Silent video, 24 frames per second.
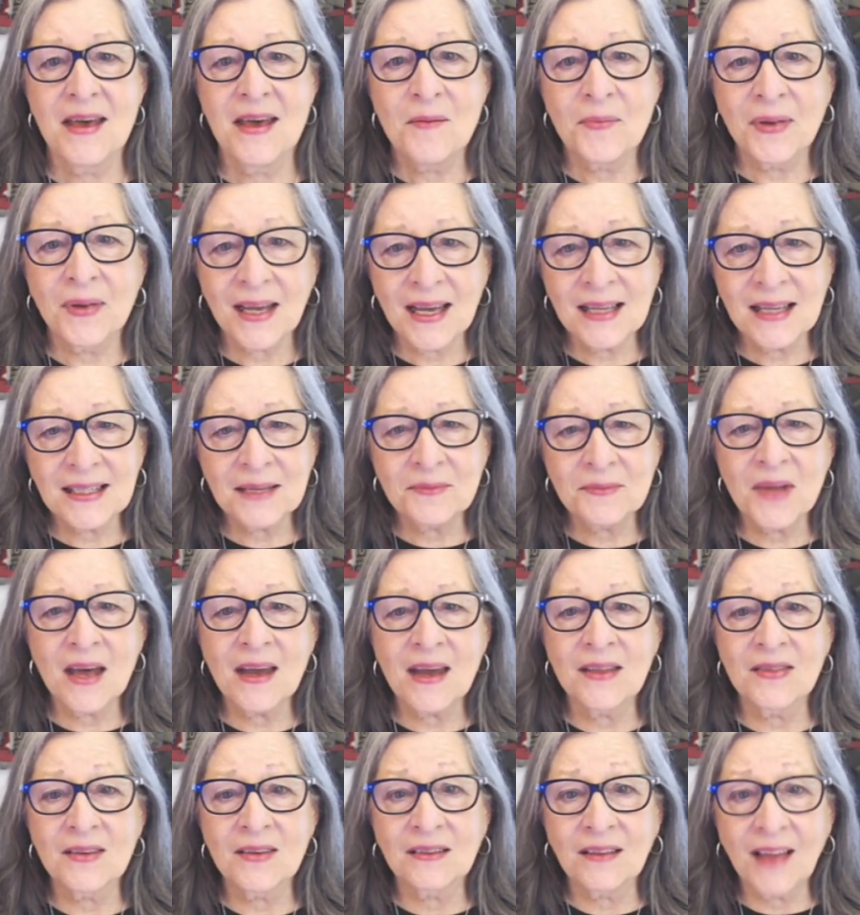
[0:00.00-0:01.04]
Because I'm not
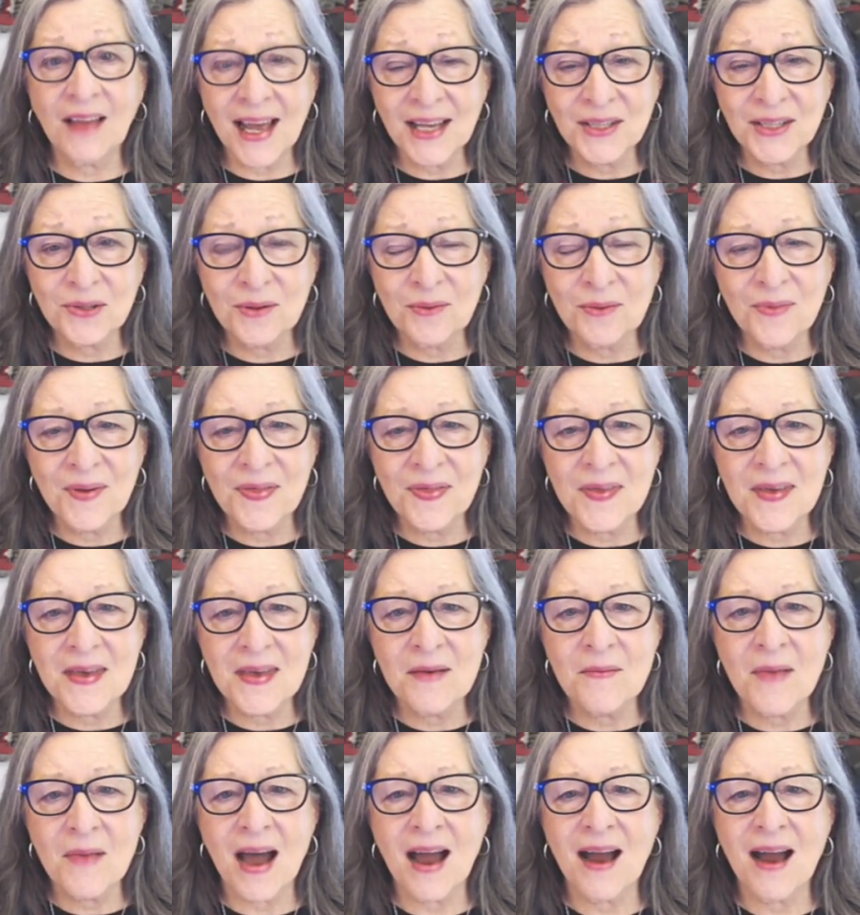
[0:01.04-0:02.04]
in the classroom with them,